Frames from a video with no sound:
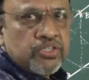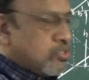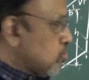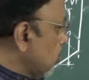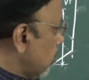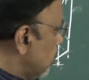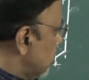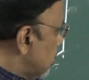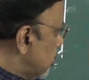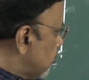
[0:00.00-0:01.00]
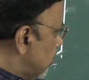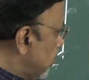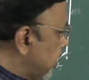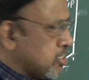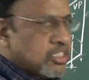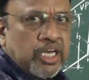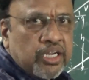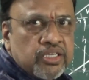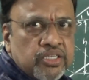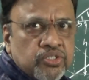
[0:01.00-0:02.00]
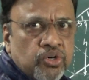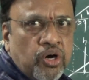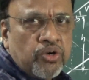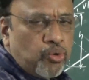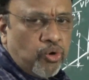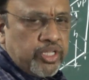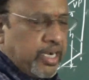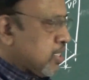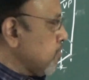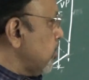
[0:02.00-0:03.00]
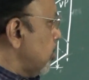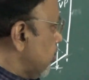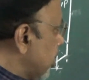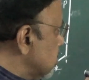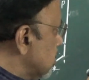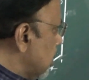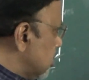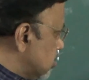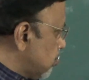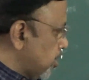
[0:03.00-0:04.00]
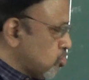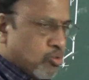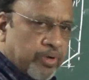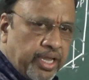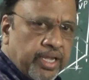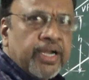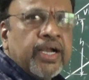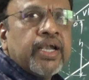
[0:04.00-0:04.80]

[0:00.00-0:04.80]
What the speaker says: So it will pierce here. So you know that we need to consider these planes to be